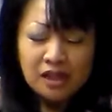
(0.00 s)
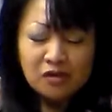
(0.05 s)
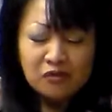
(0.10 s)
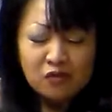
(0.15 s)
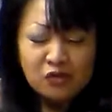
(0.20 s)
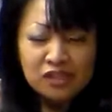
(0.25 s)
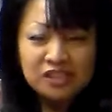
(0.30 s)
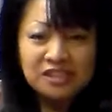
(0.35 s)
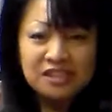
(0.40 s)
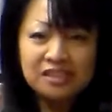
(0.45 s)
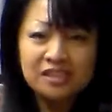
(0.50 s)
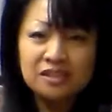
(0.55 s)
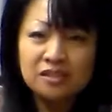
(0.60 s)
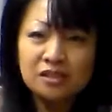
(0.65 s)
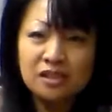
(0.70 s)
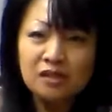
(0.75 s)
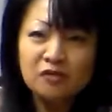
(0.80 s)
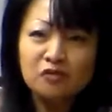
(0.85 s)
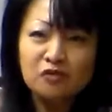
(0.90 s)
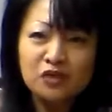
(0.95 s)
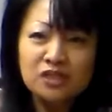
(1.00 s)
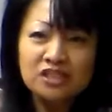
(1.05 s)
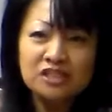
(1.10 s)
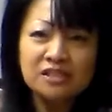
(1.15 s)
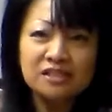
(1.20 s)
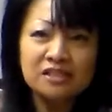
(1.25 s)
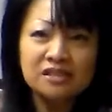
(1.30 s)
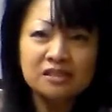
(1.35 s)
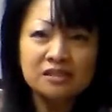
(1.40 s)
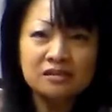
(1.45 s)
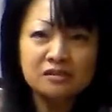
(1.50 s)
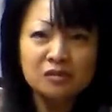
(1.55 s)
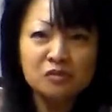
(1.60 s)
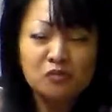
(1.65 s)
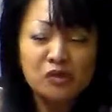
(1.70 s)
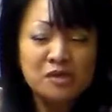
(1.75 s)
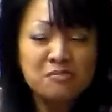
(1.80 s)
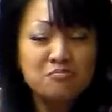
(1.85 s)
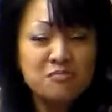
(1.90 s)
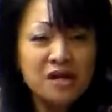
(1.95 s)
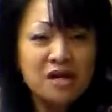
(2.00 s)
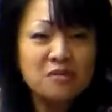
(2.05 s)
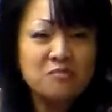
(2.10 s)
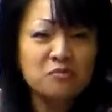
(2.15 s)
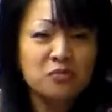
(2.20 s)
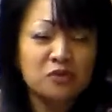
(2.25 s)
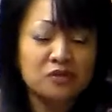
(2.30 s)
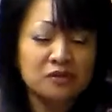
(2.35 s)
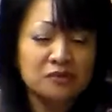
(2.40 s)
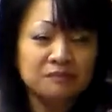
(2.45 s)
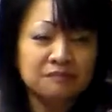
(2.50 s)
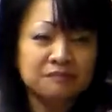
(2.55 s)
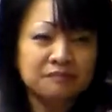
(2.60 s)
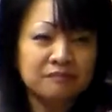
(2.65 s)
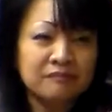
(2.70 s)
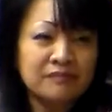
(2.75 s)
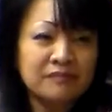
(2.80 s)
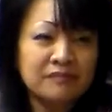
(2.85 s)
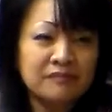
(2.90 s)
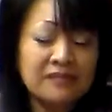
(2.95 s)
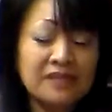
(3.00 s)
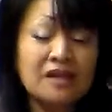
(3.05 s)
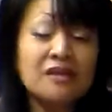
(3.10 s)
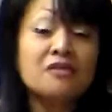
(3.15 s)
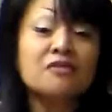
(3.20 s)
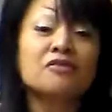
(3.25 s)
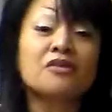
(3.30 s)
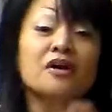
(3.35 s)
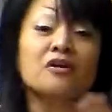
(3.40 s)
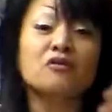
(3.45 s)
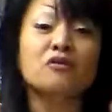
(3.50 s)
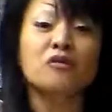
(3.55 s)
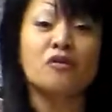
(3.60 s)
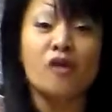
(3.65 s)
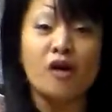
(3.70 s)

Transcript: if we just if we just remember the